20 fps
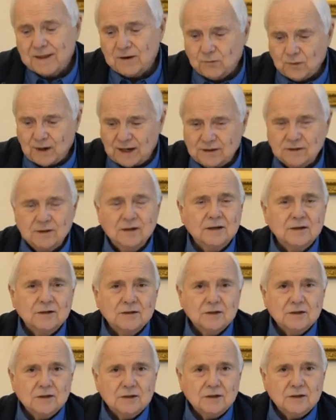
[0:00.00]
when
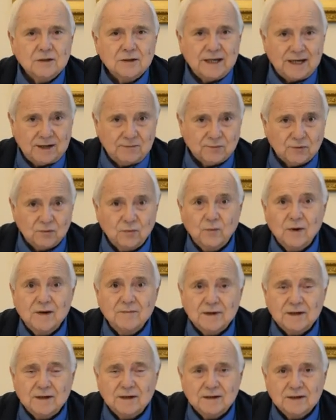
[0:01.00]
Hebrew
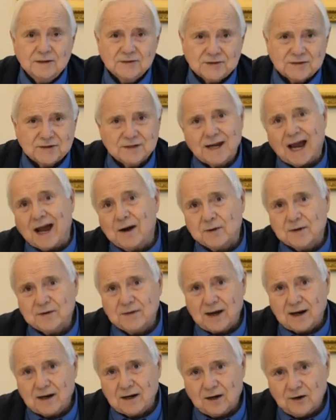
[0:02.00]
women scoured
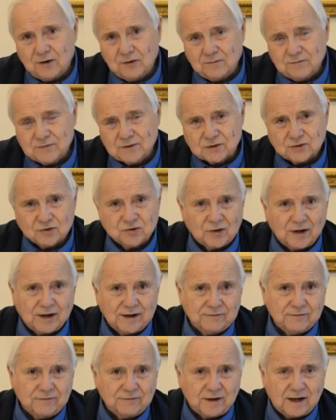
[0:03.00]
their homes to try
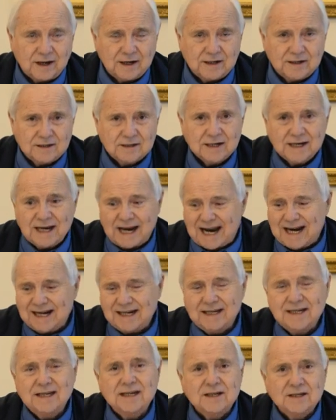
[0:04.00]
and find
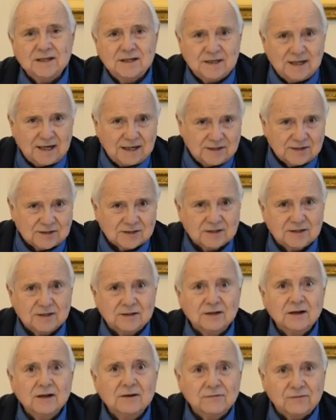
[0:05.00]
any
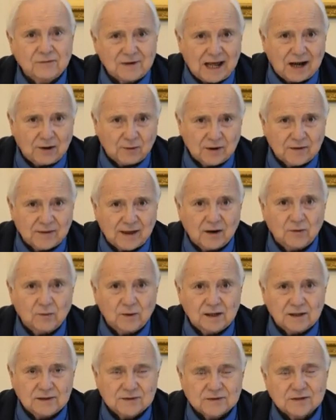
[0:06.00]
yeasted flour there
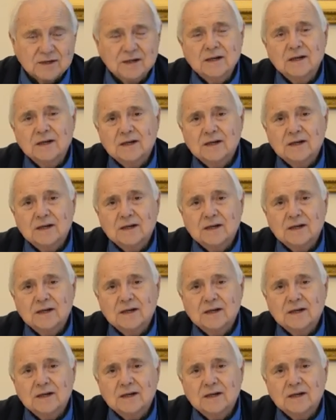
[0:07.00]
was